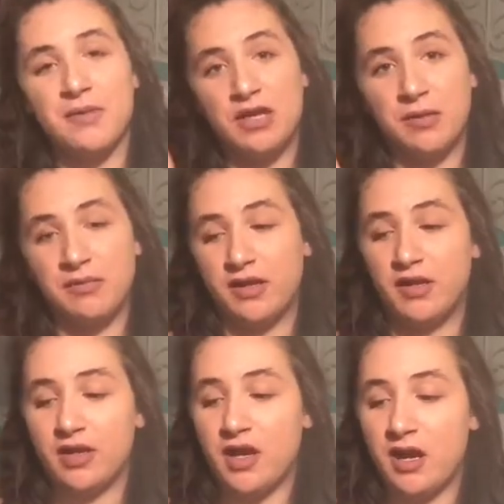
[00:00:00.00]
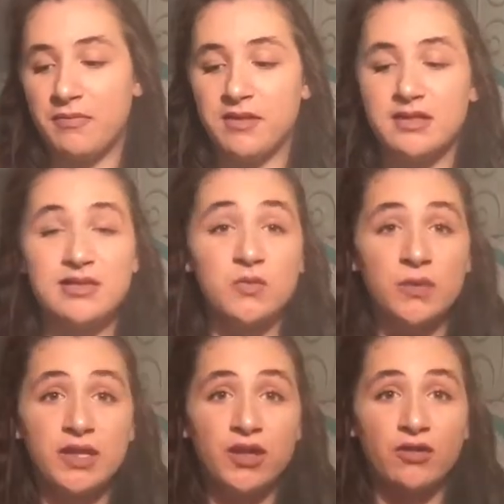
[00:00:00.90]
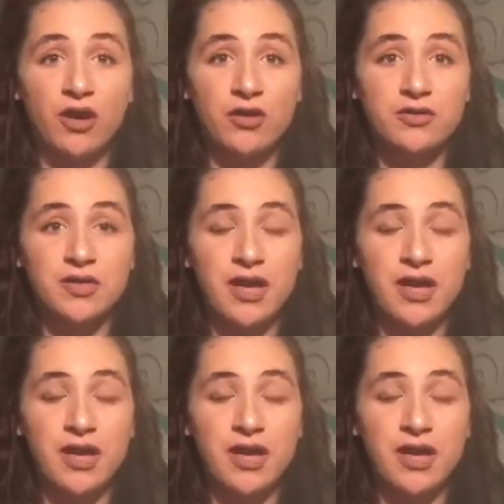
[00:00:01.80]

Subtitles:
beauty blender. This is really gross.